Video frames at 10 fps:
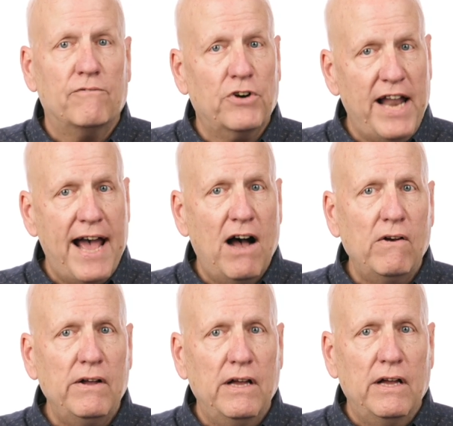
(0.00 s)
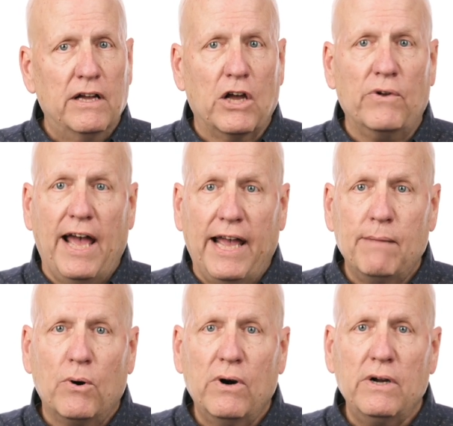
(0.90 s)
For now, go to
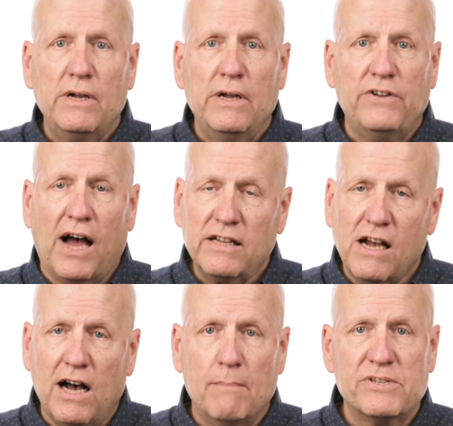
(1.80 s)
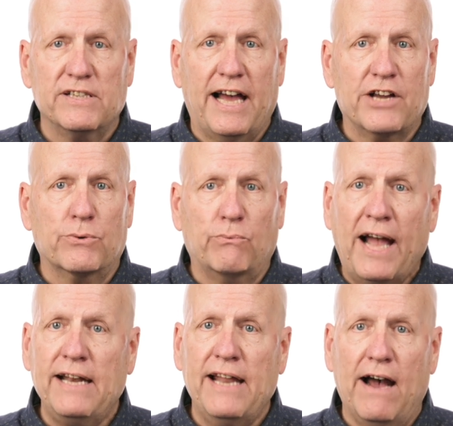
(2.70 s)

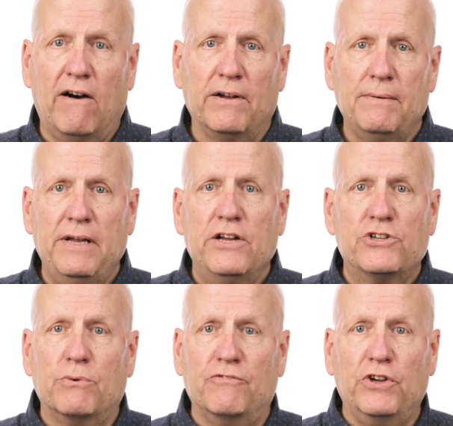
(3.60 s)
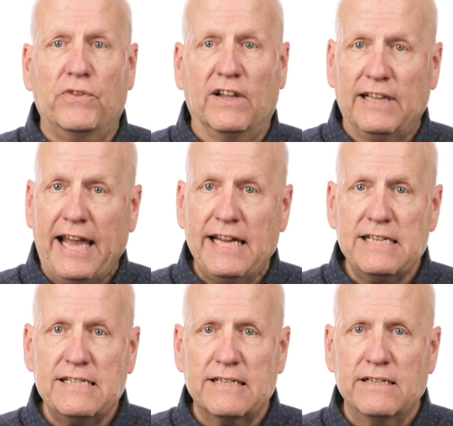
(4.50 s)
abor.com/rightnow to review the
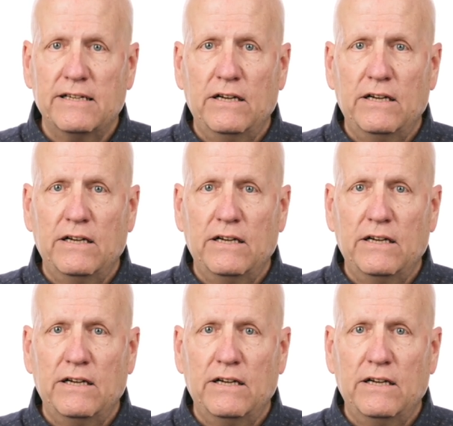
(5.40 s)
latest,